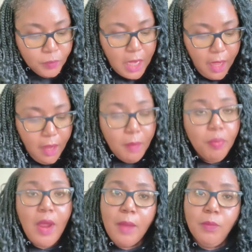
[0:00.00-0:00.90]
Uh,
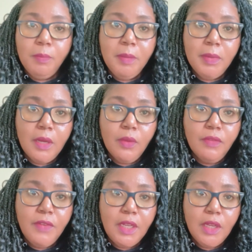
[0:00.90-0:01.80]
Prime will be below the
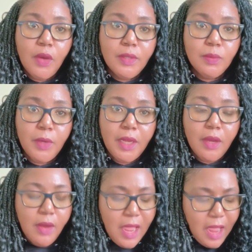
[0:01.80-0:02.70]
video as
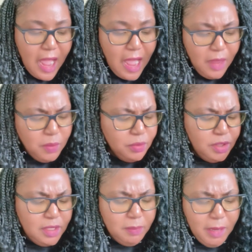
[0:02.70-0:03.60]
well. I will
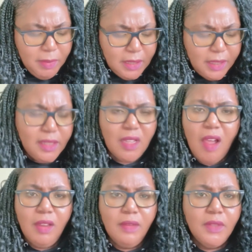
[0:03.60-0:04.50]
just maybe list
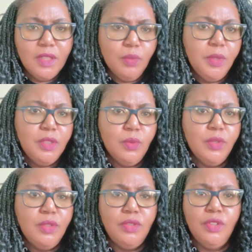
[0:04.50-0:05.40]
all of these
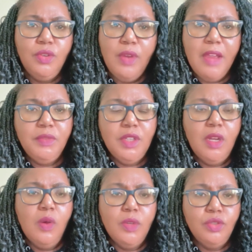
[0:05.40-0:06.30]
resources so you don't have to
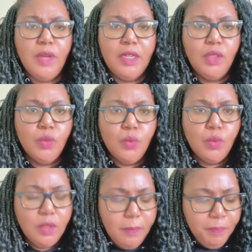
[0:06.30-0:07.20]
go and try to Google
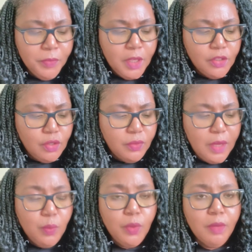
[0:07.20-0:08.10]
them. So they
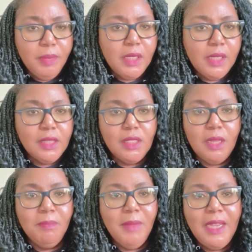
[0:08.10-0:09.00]
will be listed.
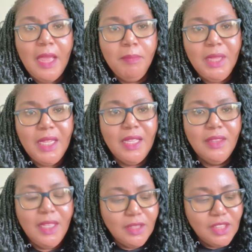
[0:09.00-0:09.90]
May not be in
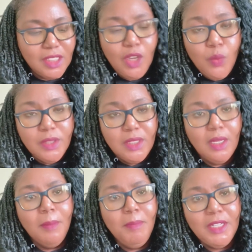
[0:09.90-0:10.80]
the sequence that
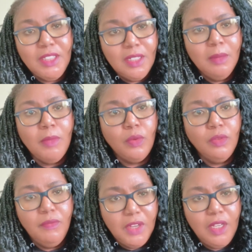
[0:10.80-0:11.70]
I'm mentioning them on the
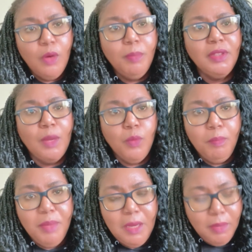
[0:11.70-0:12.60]
video, but they will
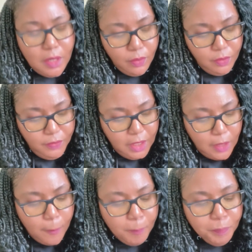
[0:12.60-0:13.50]
be below the video.